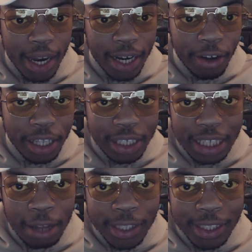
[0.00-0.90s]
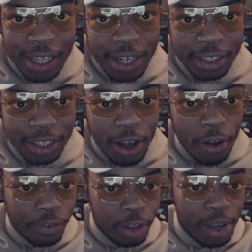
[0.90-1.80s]
And I know this sounds sudden to
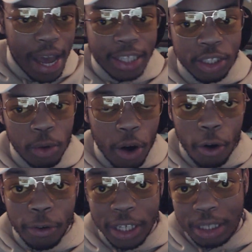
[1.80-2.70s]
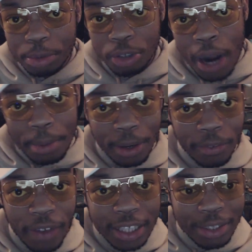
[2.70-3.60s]
all of you guys who are already subscribed
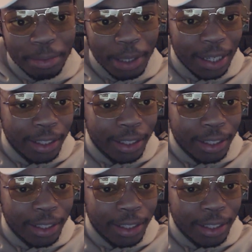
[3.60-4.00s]
and are fans of me,